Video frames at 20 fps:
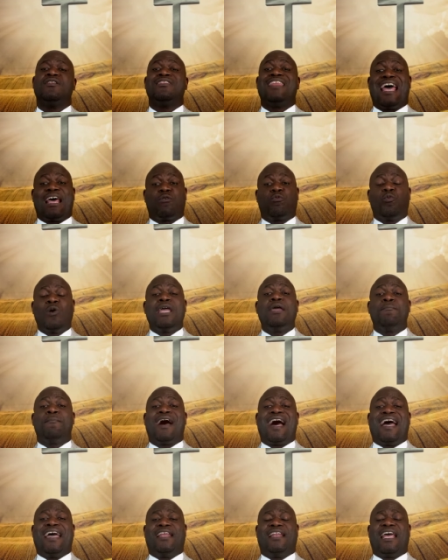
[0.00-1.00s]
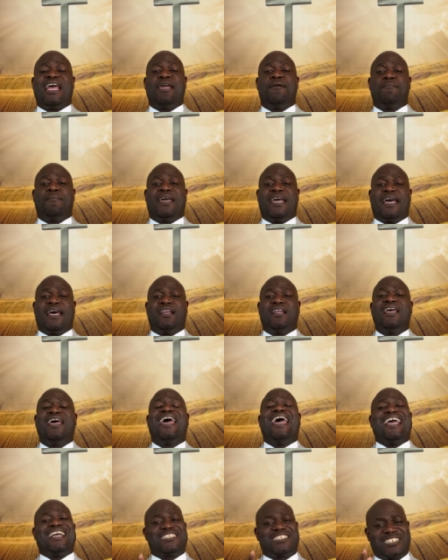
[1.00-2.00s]
that we might, amen,
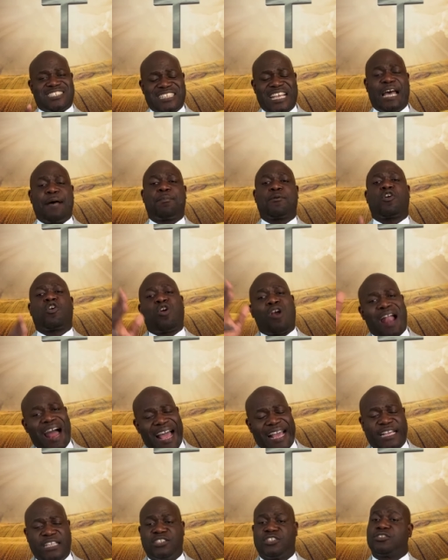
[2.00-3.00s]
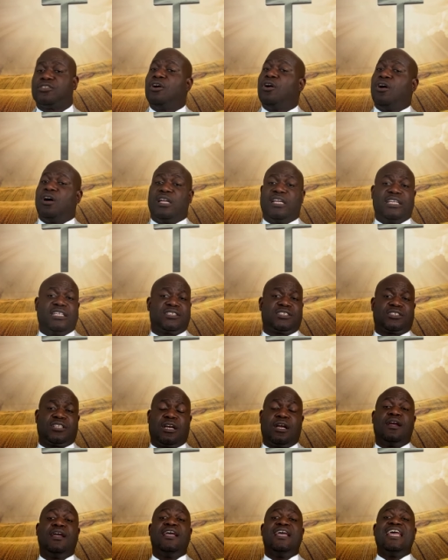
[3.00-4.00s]
accept Christ on his
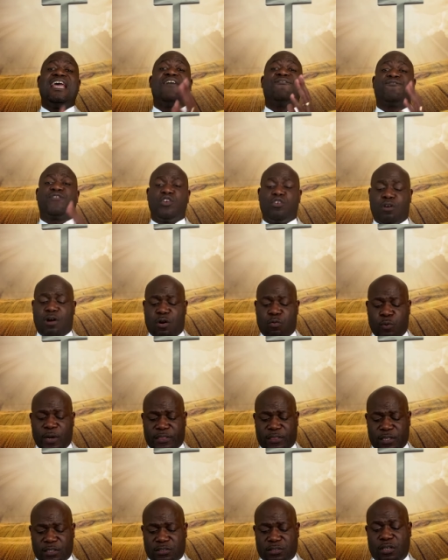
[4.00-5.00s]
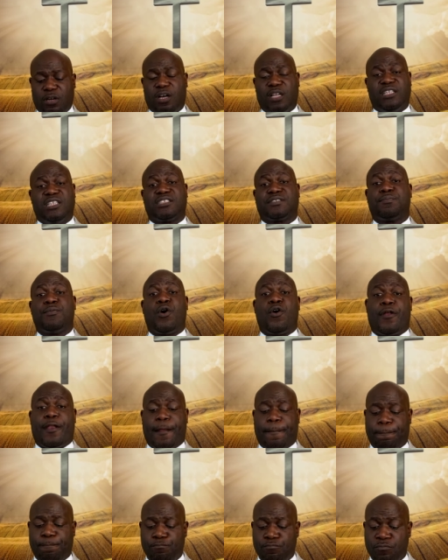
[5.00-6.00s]
term. If you are with us on this
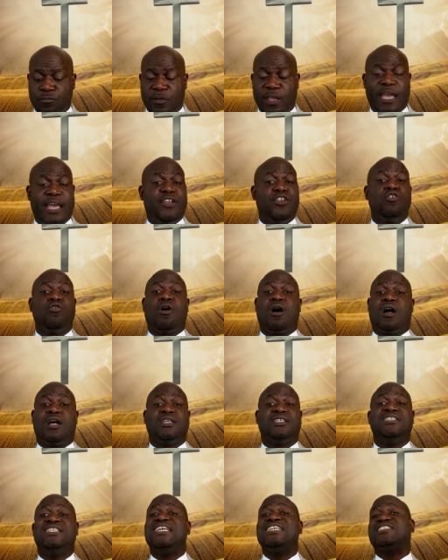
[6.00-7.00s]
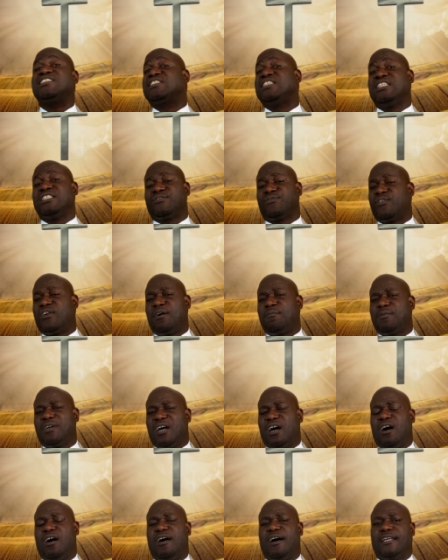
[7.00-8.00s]
morning and you are distant from
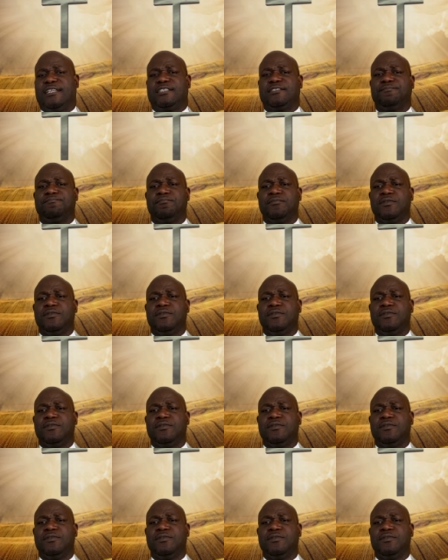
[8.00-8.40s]
God,